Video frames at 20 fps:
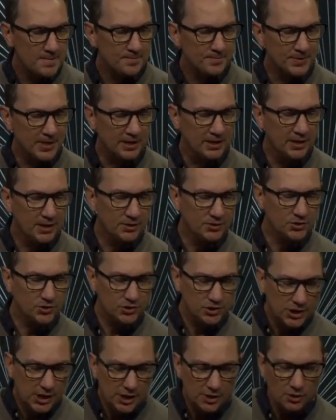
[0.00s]
and his
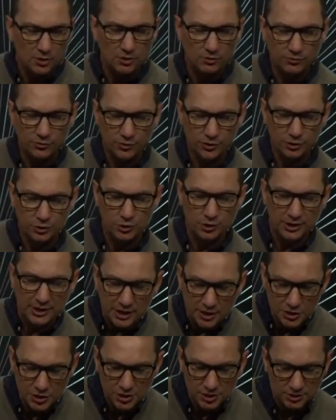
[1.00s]
zeal for the
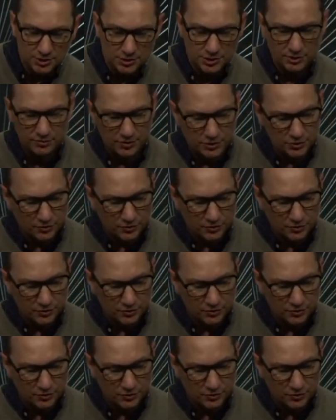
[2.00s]
traditions of his